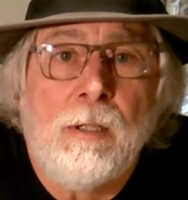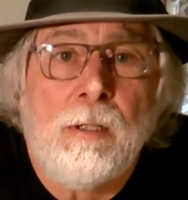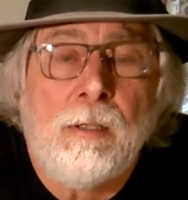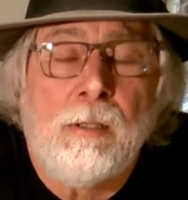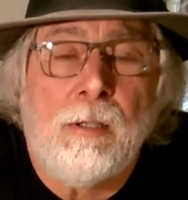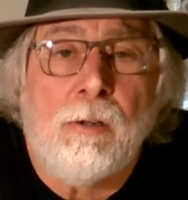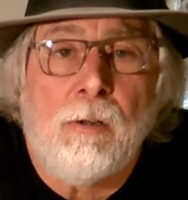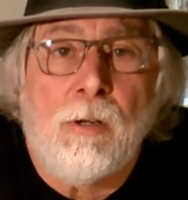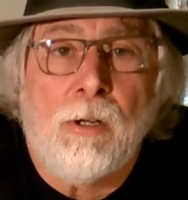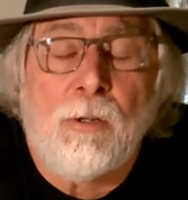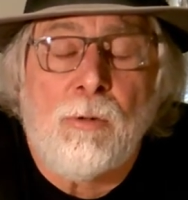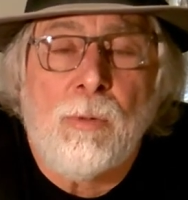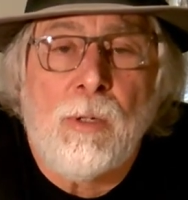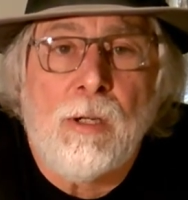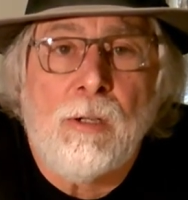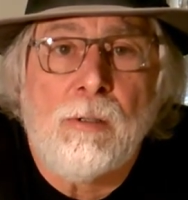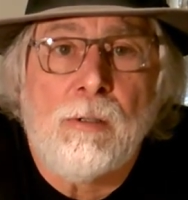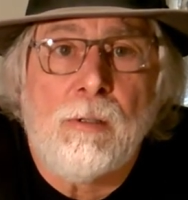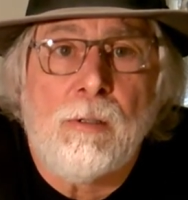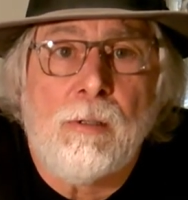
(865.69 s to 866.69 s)
the arc
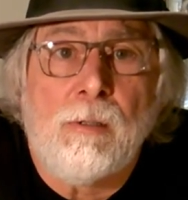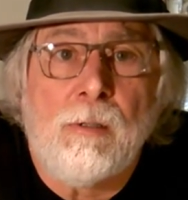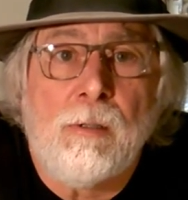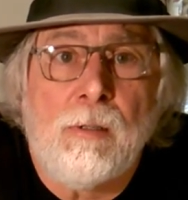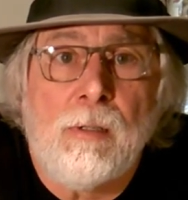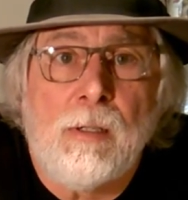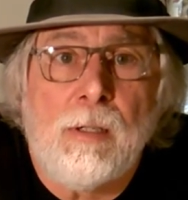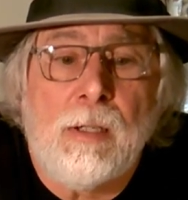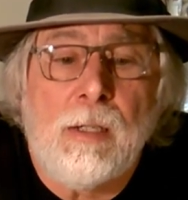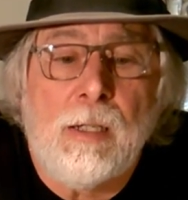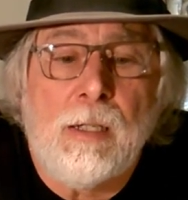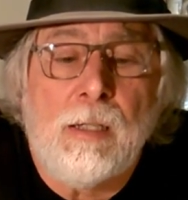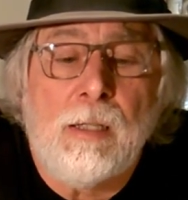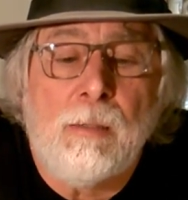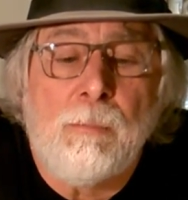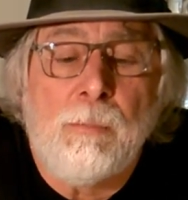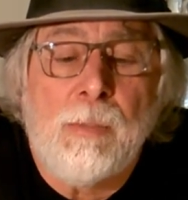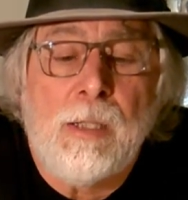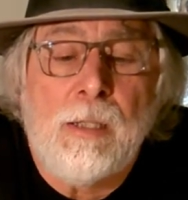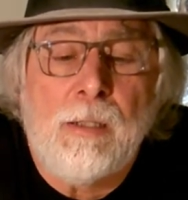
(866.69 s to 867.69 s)
welder, and the
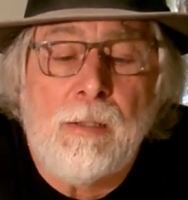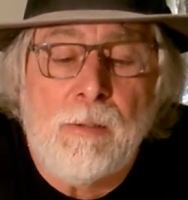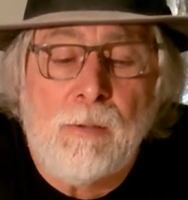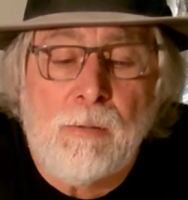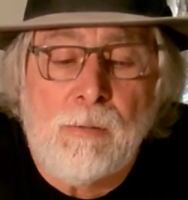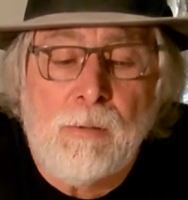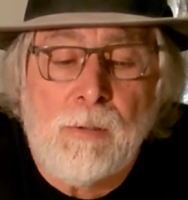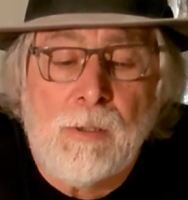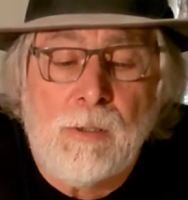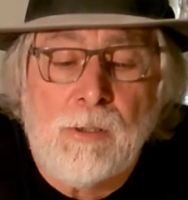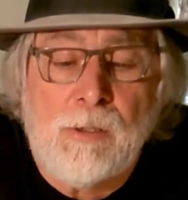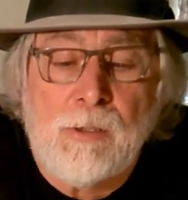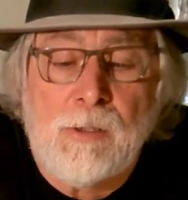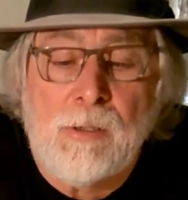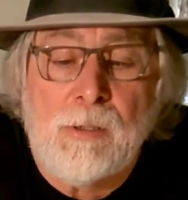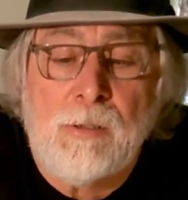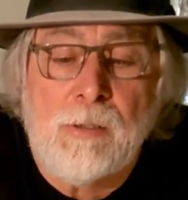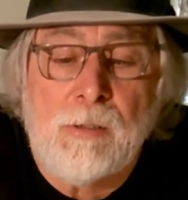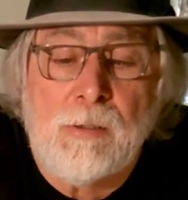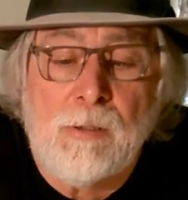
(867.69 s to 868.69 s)
MIG
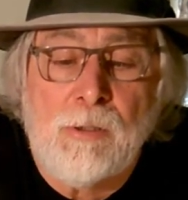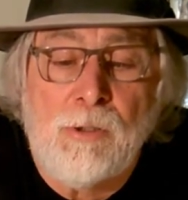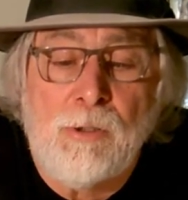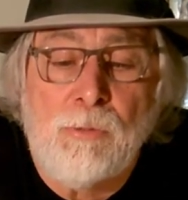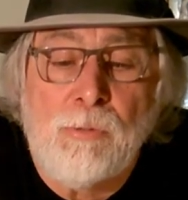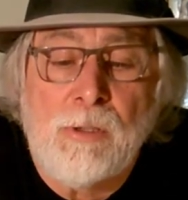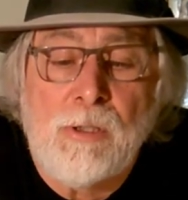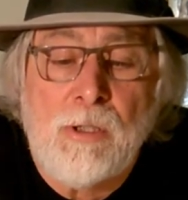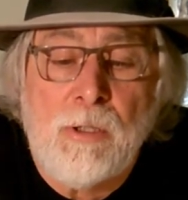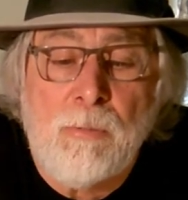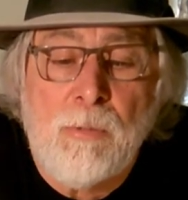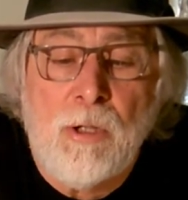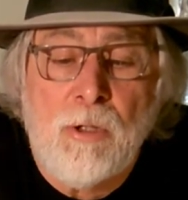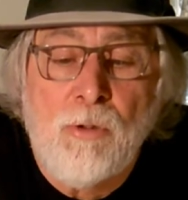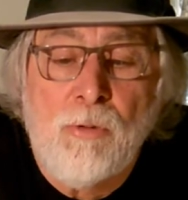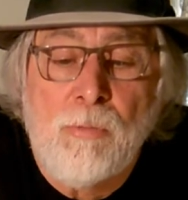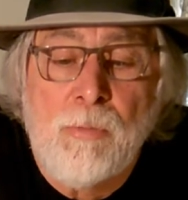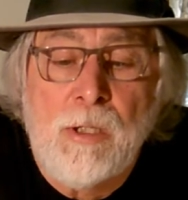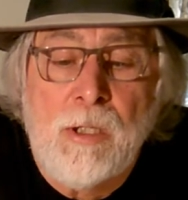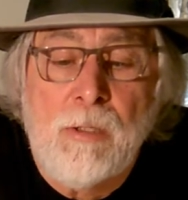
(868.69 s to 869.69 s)
torch, doing some
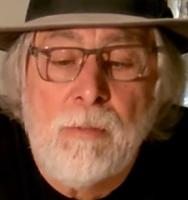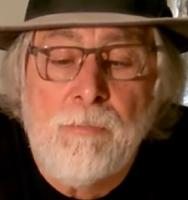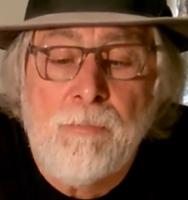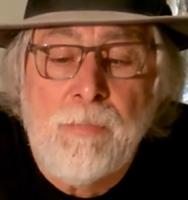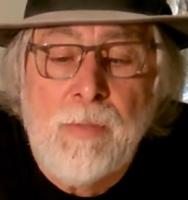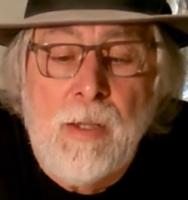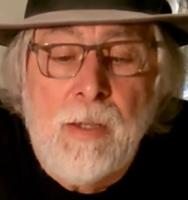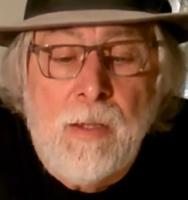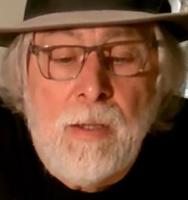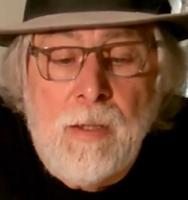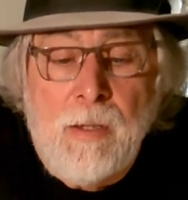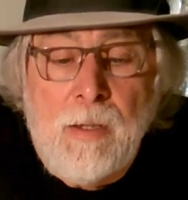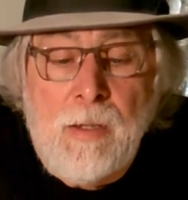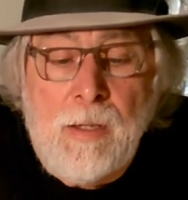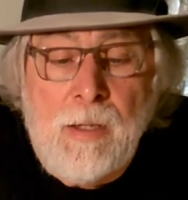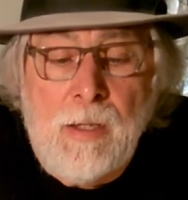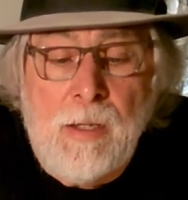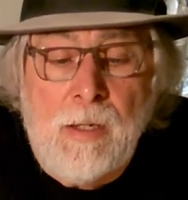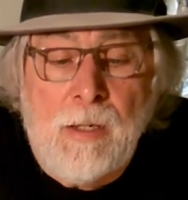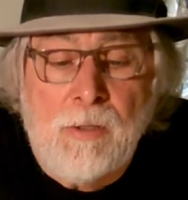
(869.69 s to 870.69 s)
aluminum,
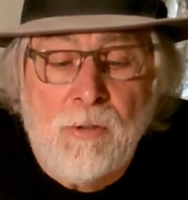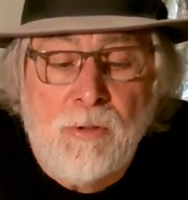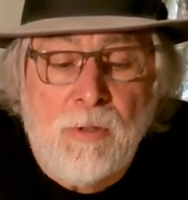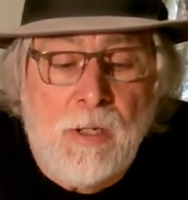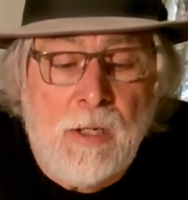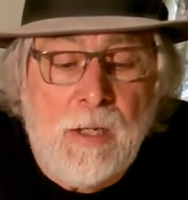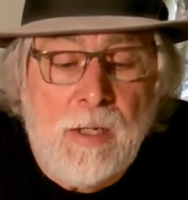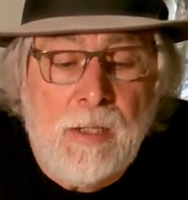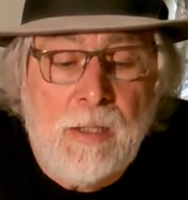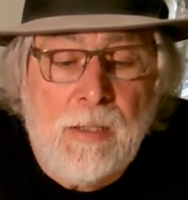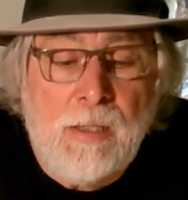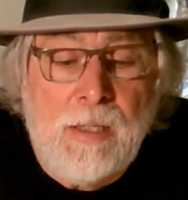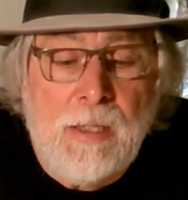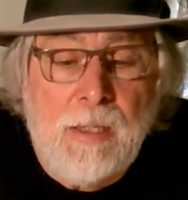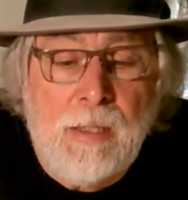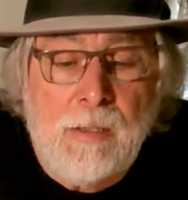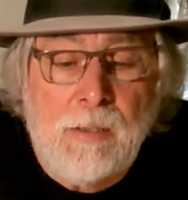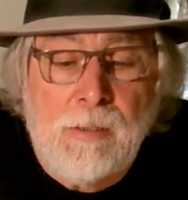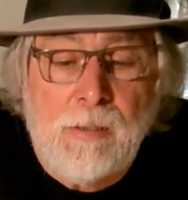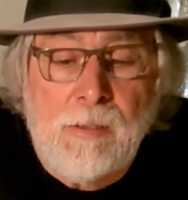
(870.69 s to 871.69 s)
and I'll try and
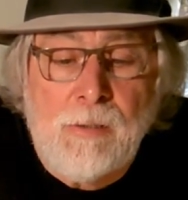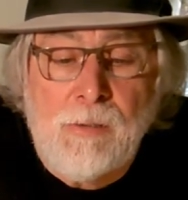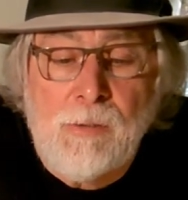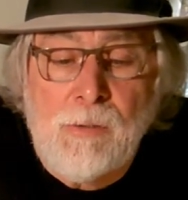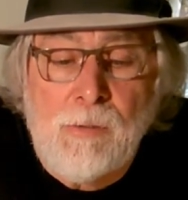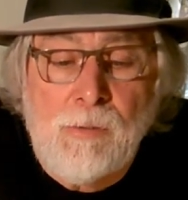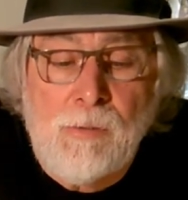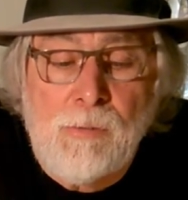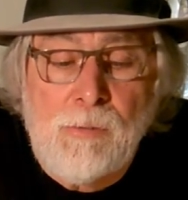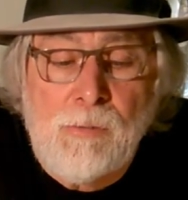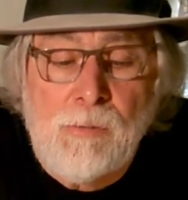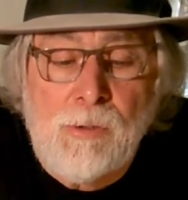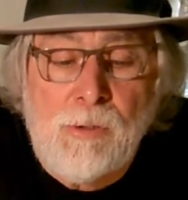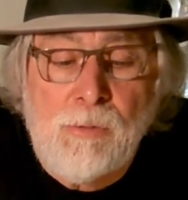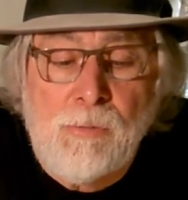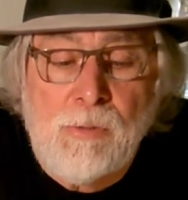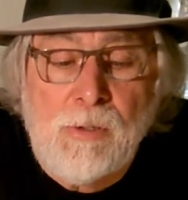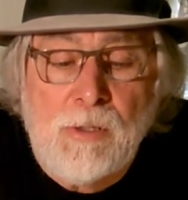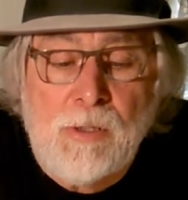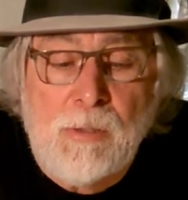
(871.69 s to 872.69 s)
get to
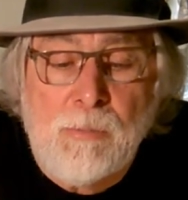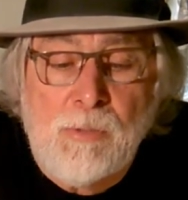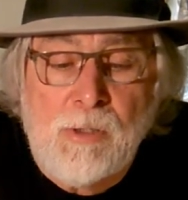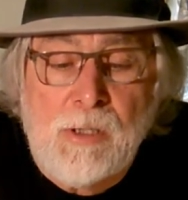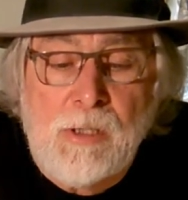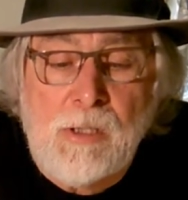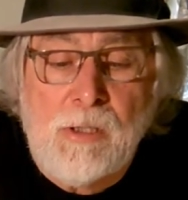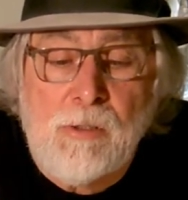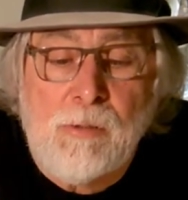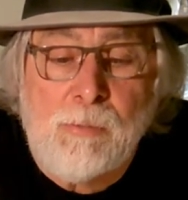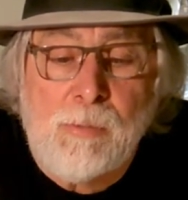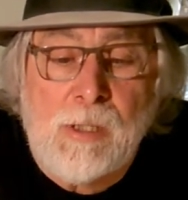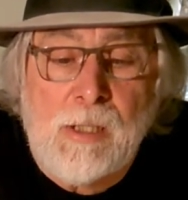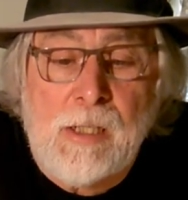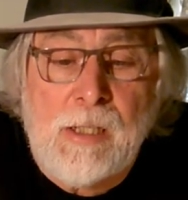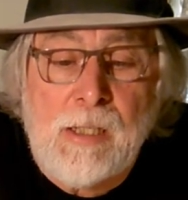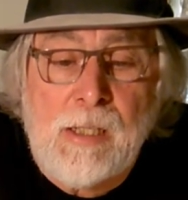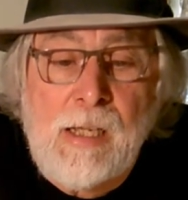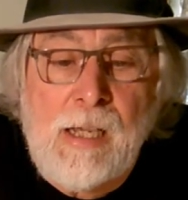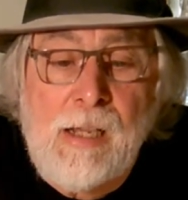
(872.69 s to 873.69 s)
doing some steel, but
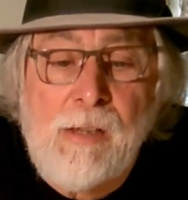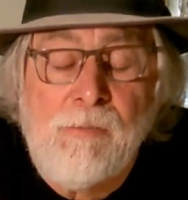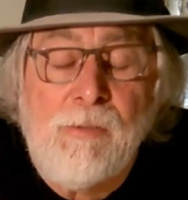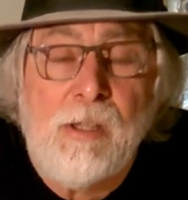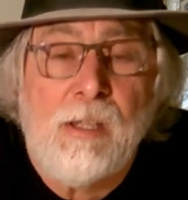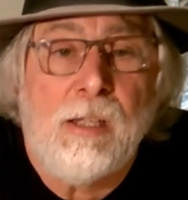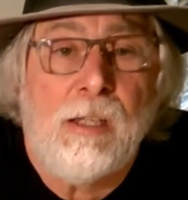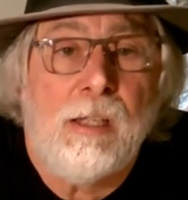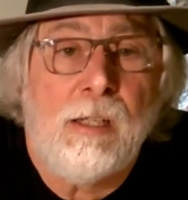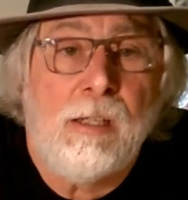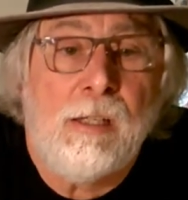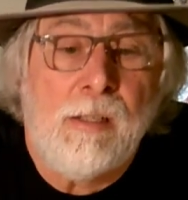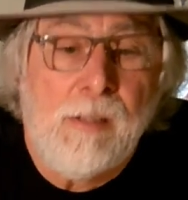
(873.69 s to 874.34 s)
I have the